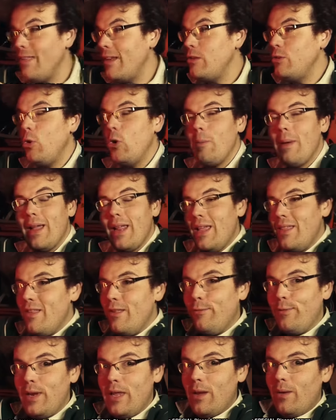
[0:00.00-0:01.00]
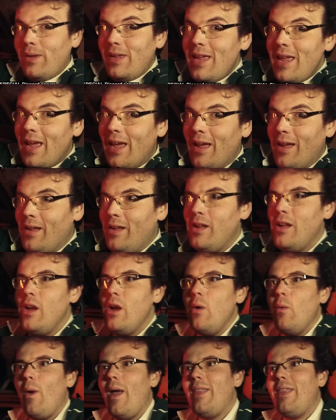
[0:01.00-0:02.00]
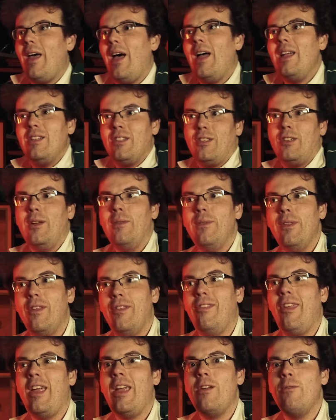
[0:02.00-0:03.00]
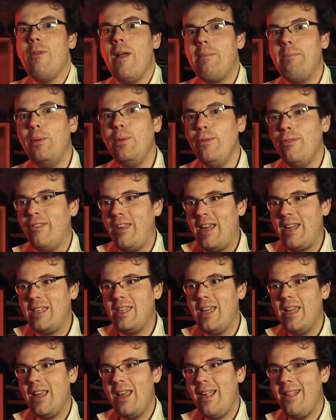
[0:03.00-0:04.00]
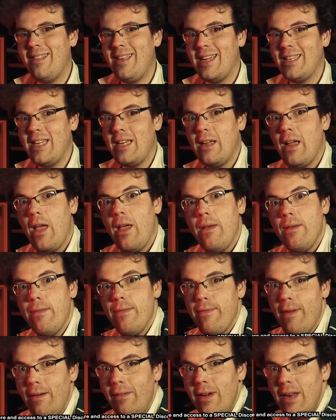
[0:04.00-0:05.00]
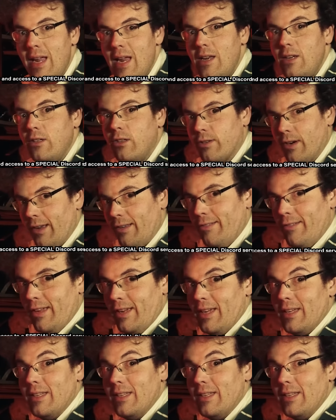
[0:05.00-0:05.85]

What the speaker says: I talk about in this video here, where the hunt for the second Red Bull seat is getting very interesting